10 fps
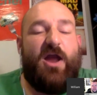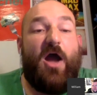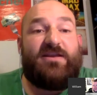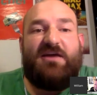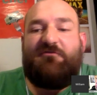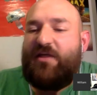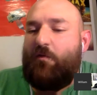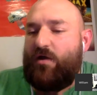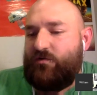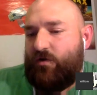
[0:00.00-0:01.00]
Now I definitely
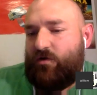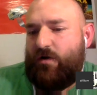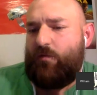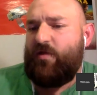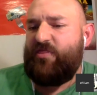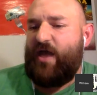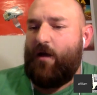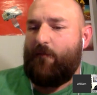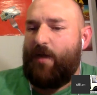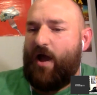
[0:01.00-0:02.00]
want to agree with
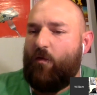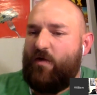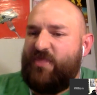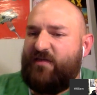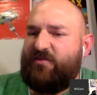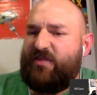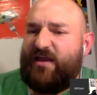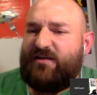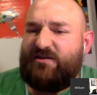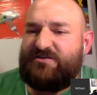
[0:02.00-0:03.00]
one thing
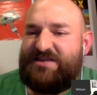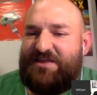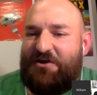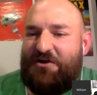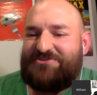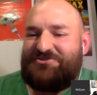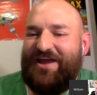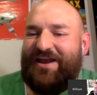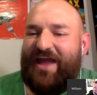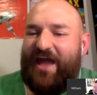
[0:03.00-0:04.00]
that you said there, Adrian.